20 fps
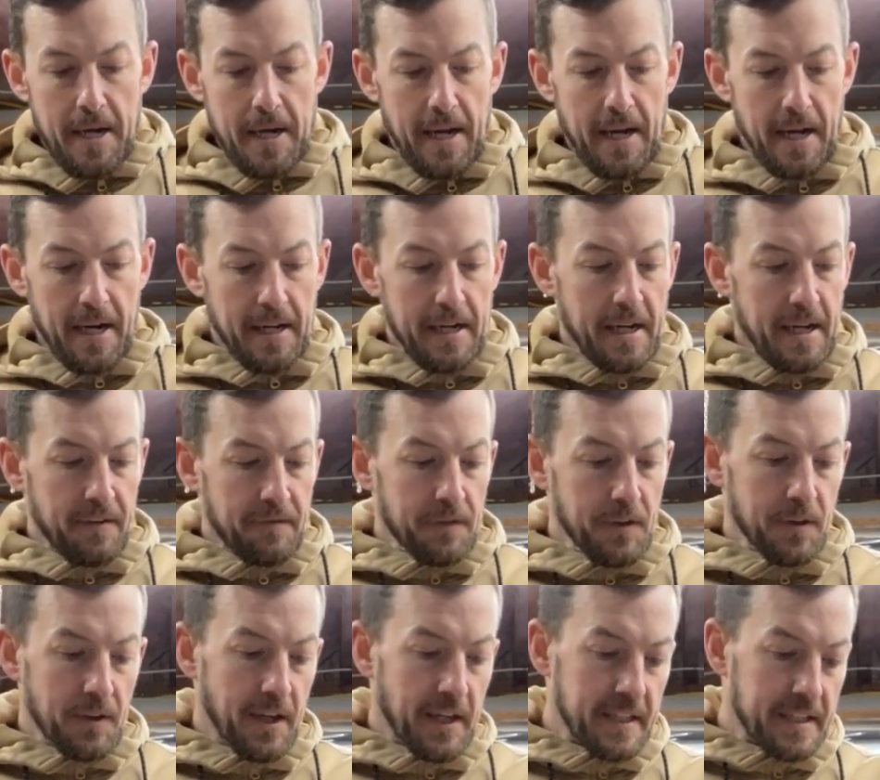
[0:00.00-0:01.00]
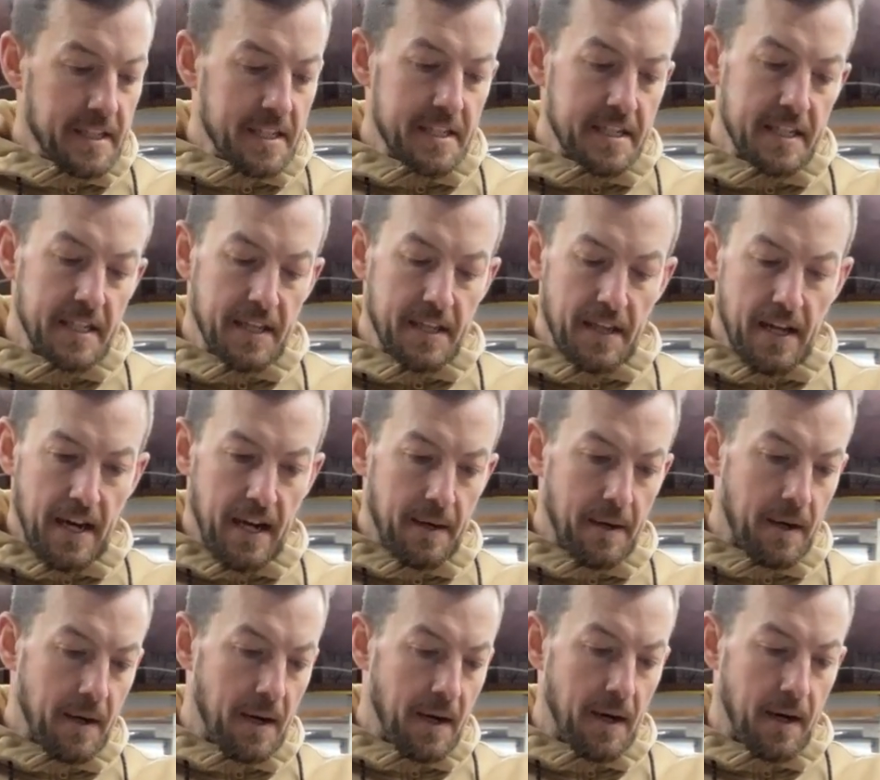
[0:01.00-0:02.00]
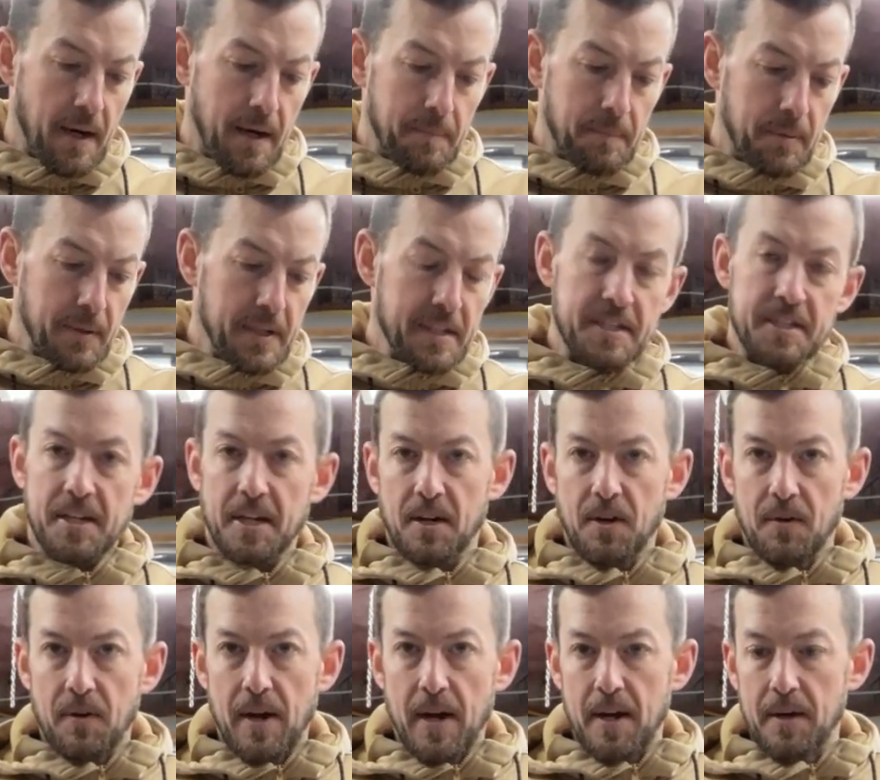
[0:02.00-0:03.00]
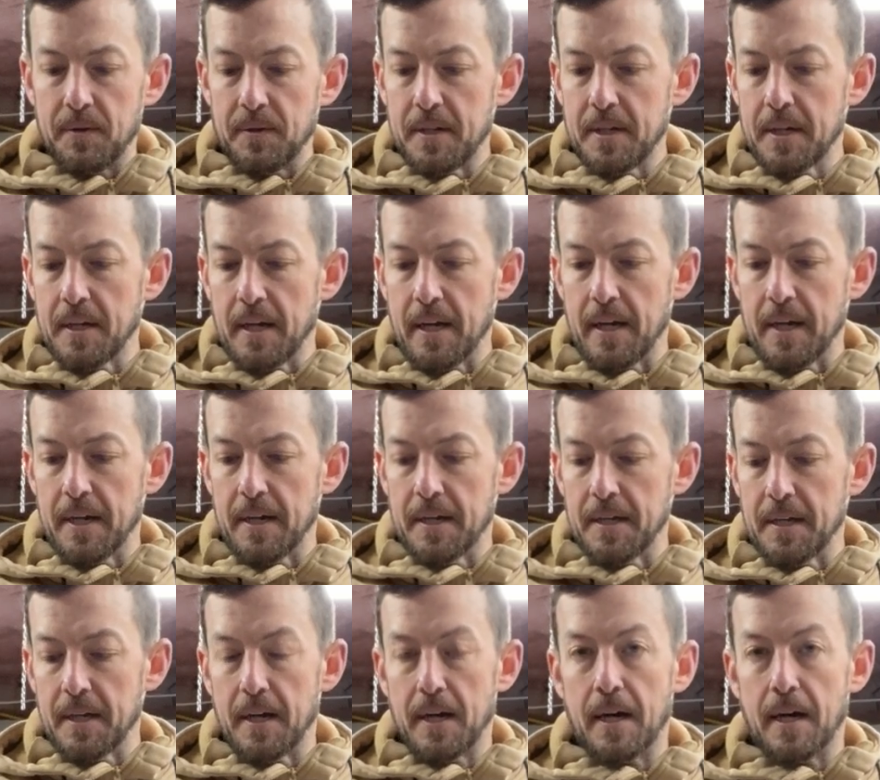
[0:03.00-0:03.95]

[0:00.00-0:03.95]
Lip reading: And if you'd like to see that, please stick around and